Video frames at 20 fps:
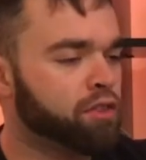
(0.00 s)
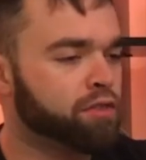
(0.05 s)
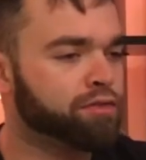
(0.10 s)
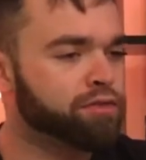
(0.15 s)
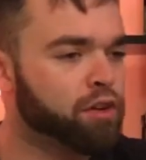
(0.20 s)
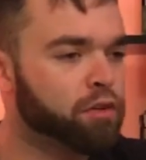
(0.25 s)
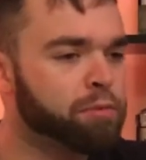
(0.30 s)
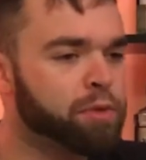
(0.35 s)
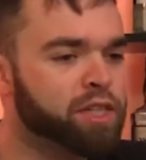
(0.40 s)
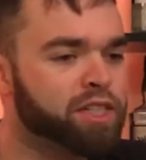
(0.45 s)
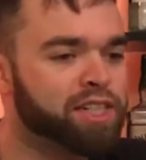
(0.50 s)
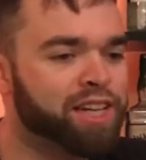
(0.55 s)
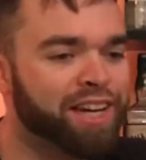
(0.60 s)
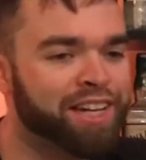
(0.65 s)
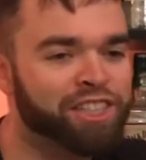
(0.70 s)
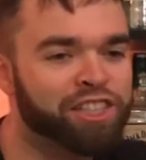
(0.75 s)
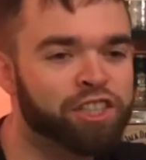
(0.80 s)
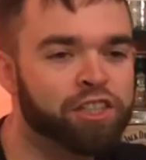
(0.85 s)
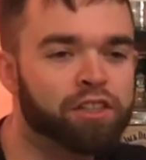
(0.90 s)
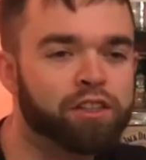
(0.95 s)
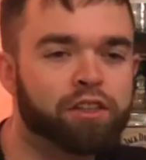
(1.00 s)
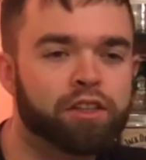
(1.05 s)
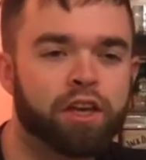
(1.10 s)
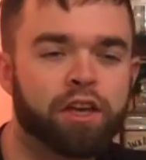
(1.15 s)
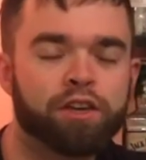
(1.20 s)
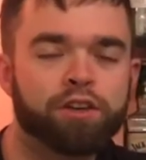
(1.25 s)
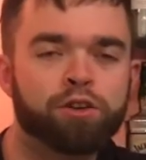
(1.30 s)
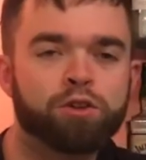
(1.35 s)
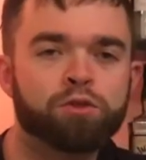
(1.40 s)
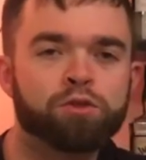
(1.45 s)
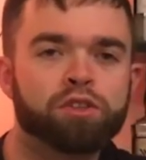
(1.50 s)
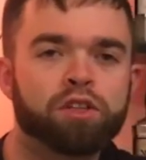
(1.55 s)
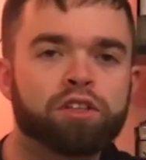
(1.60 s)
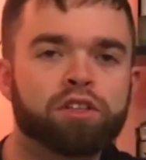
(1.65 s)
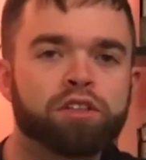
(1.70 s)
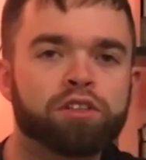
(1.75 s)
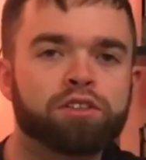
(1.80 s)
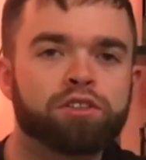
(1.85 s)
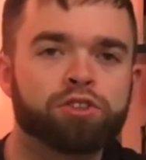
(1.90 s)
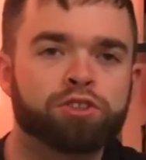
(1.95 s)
fermentation, they use a yeast